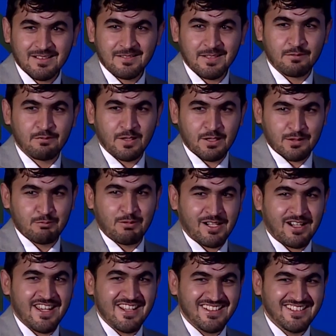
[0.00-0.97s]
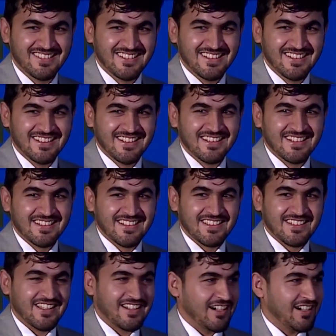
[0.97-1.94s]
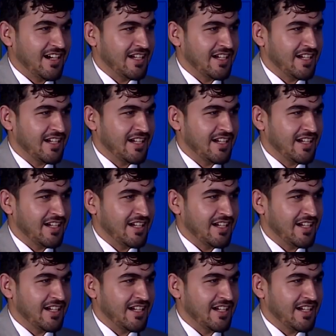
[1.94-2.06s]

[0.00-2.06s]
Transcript: Am I right? Yeah,